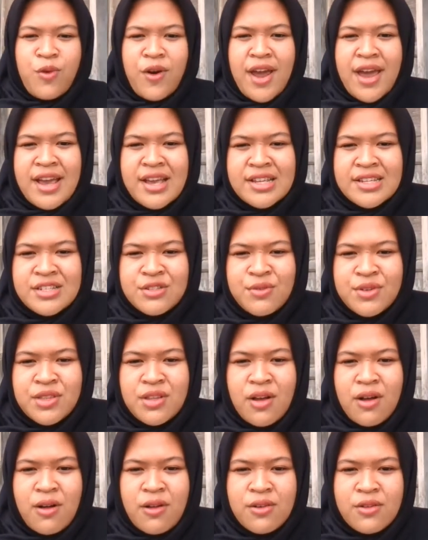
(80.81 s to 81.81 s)
ranch
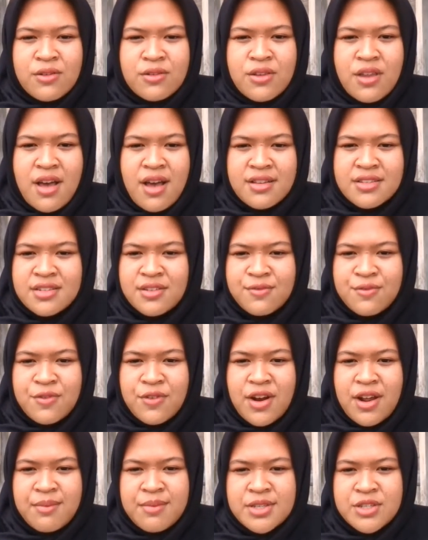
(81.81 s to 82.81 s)
with lots of
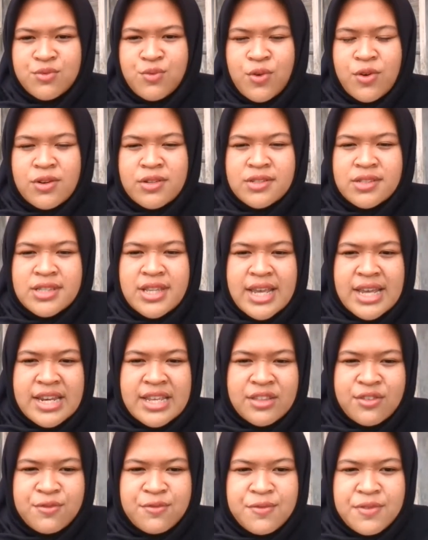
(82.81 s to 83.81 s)
rabbits for
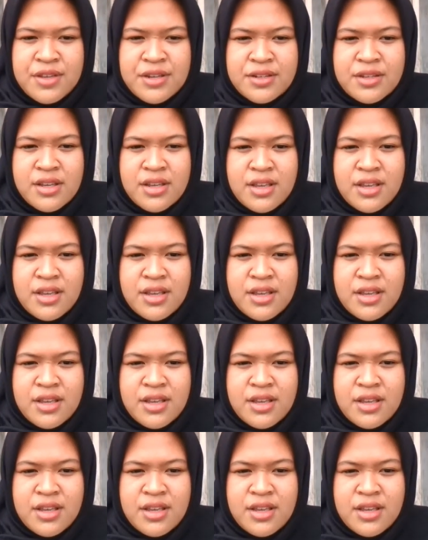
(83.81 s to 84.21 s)
Lenny to feed.